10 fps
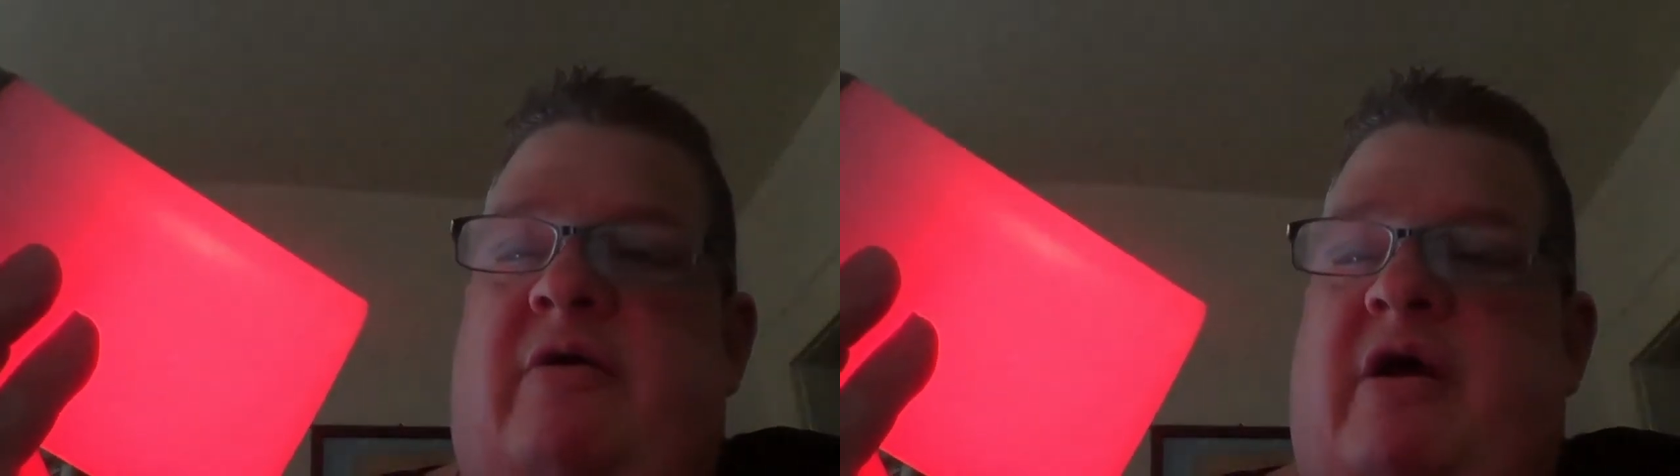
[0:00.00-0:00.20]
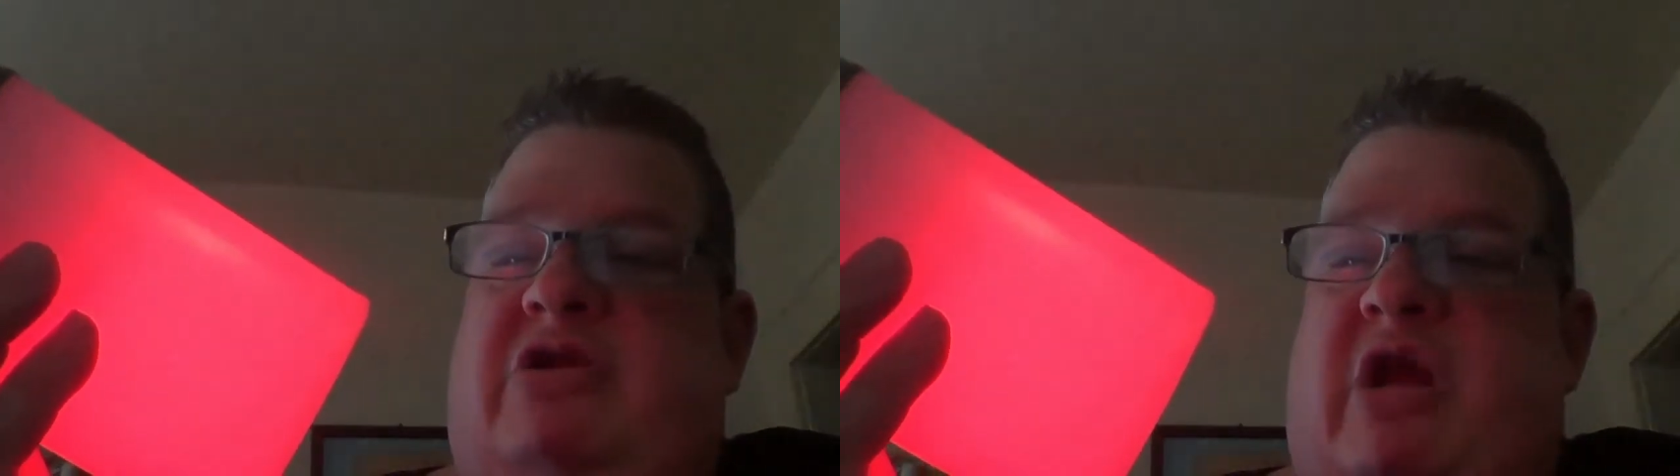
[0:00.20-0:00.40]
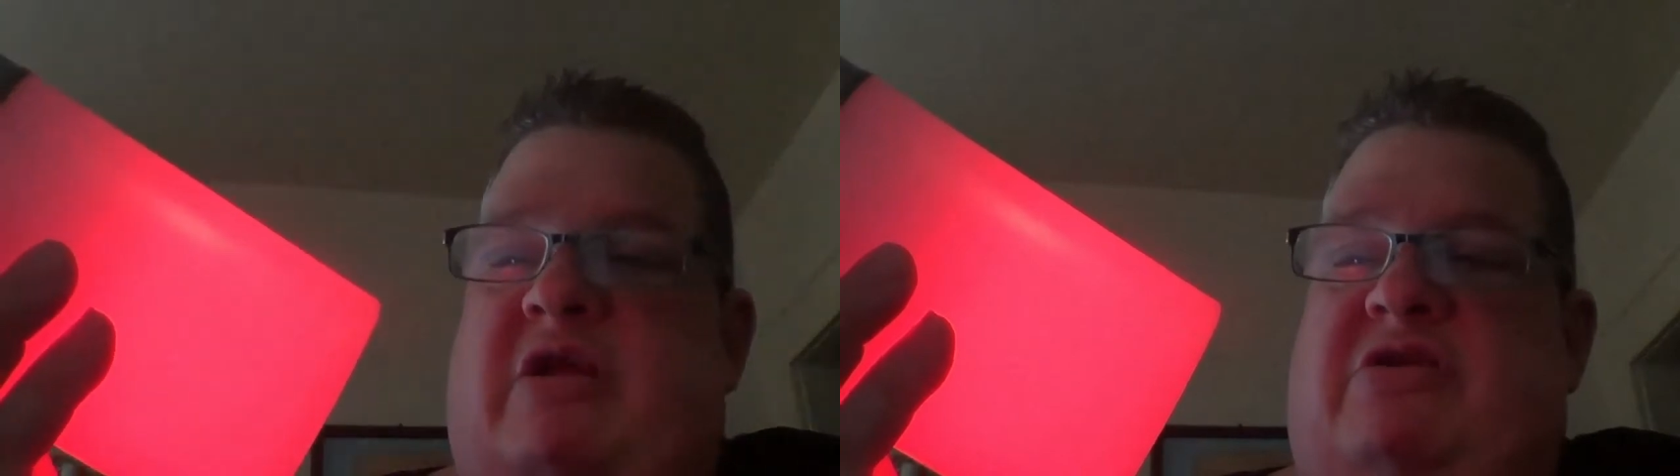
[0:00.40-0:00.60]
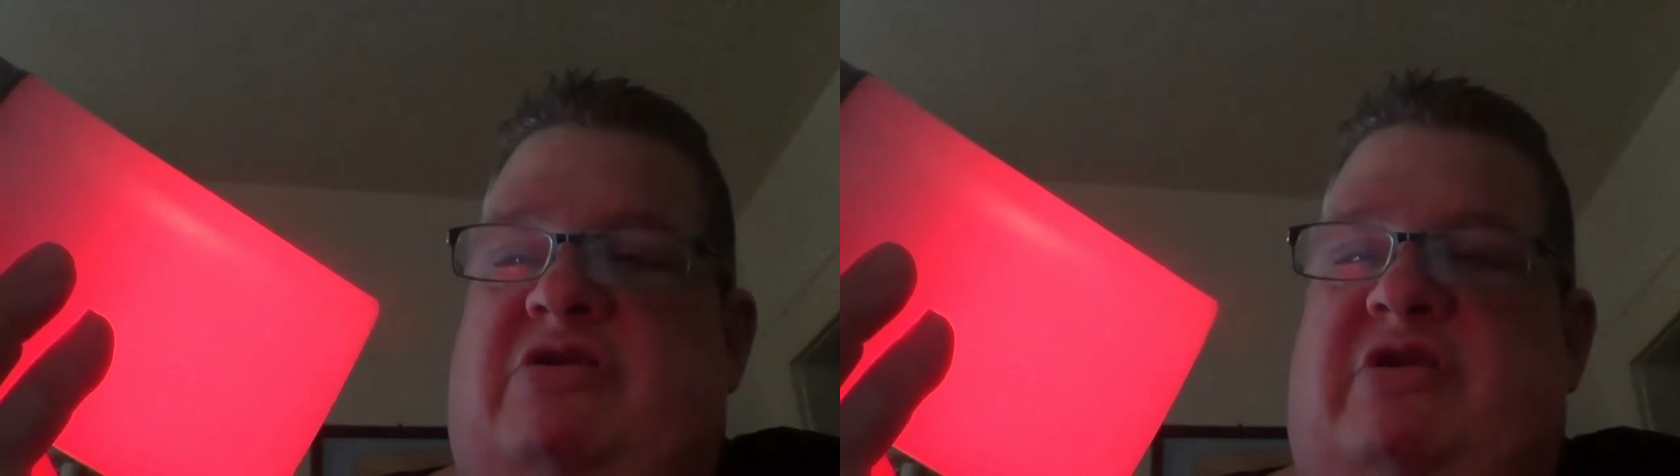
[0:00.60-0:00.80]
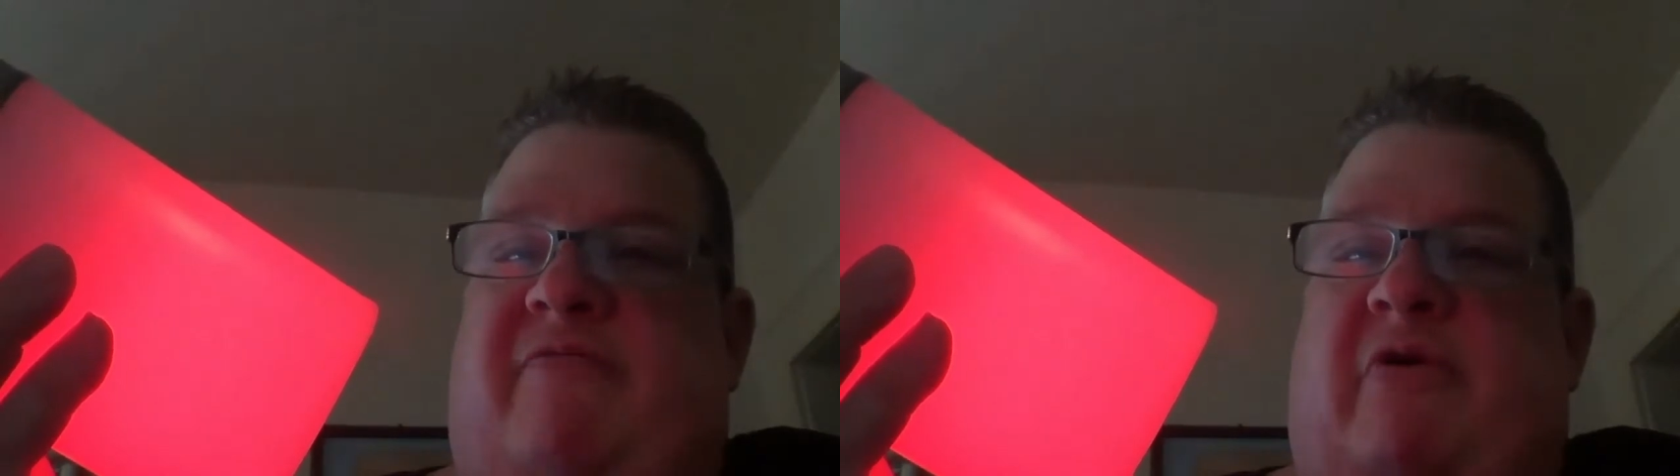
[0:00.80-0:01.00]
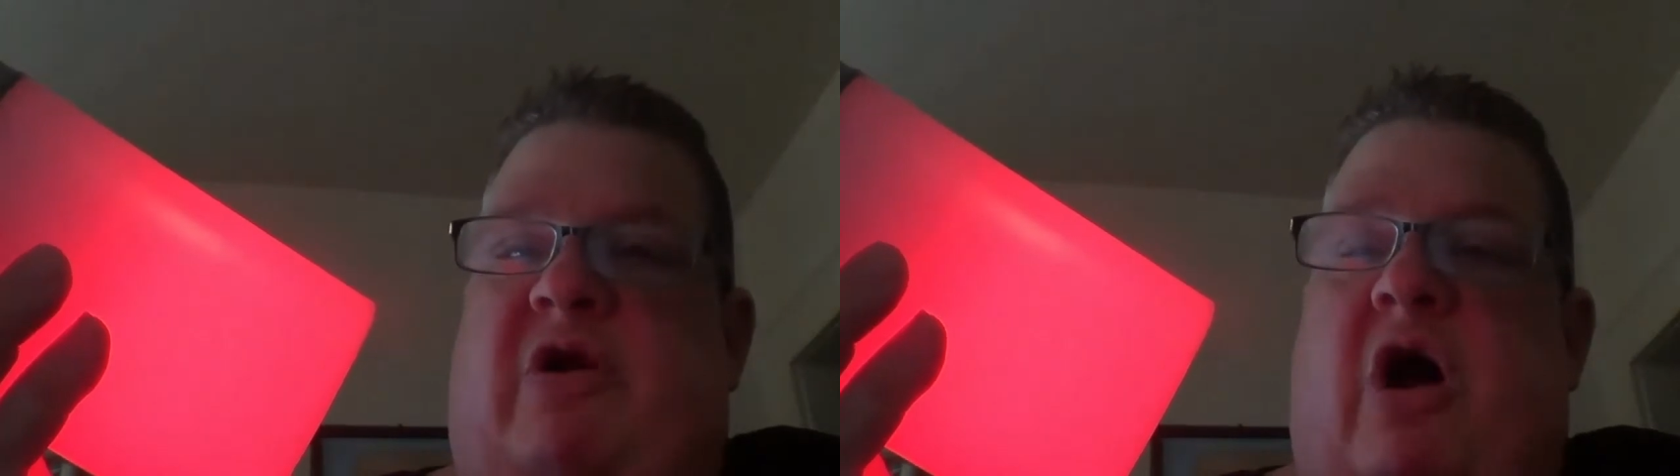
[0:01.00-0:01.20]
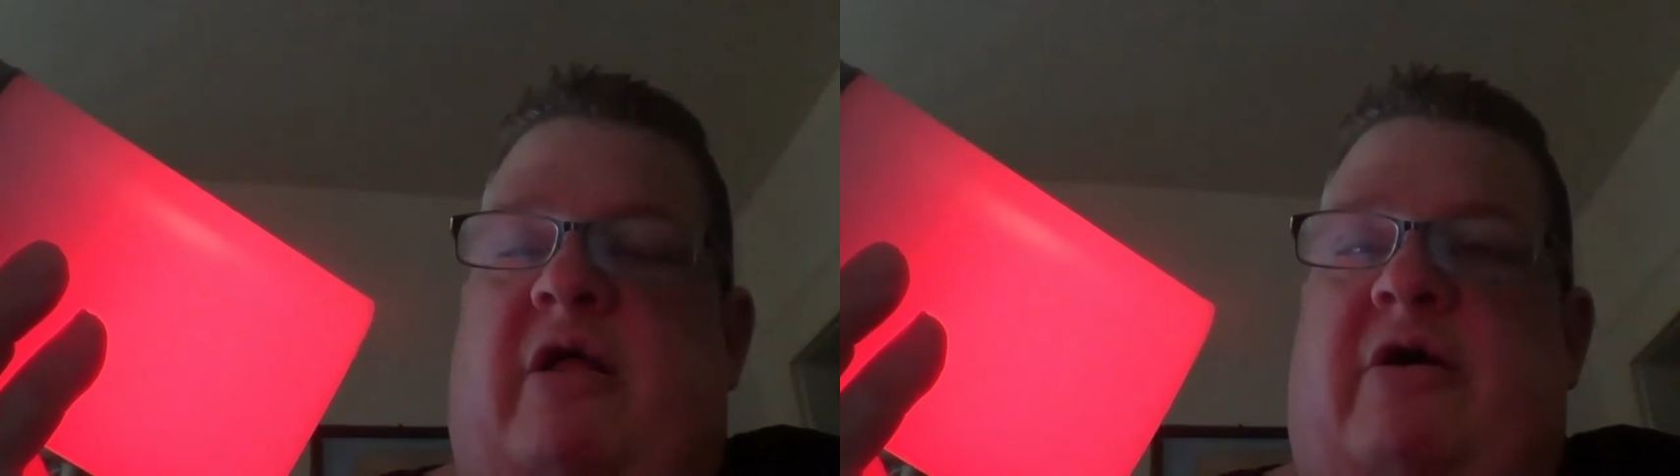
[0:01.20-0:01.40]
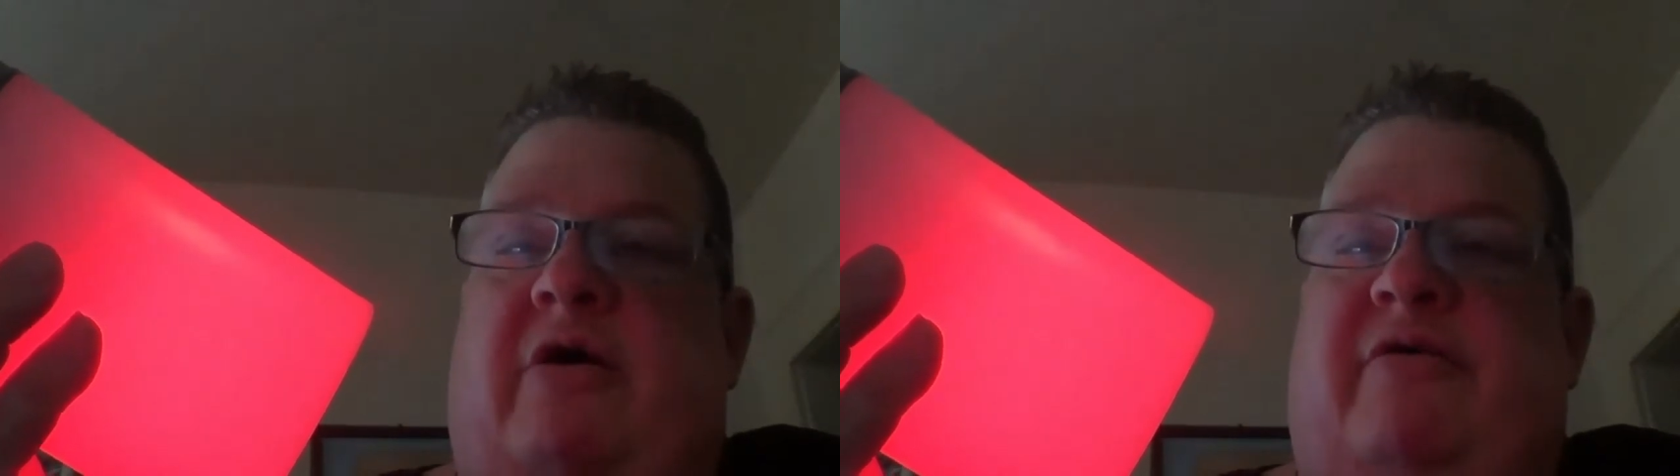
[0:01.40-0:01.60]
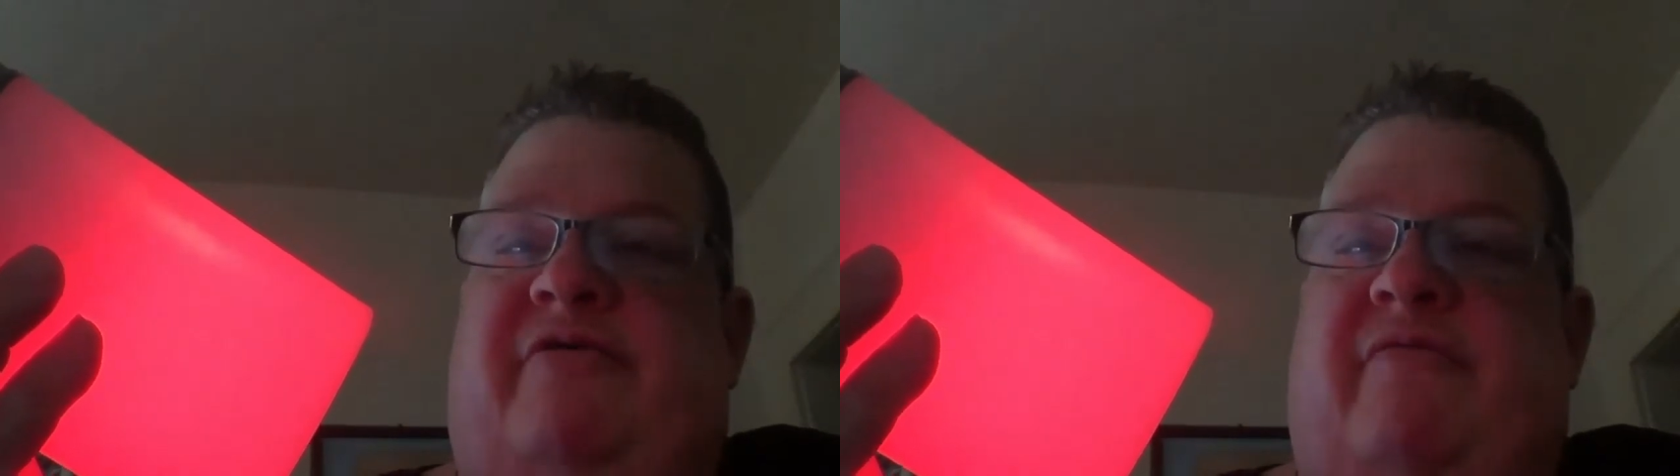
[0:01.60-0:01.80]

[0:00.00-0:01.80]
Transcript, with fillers: It changes different colors.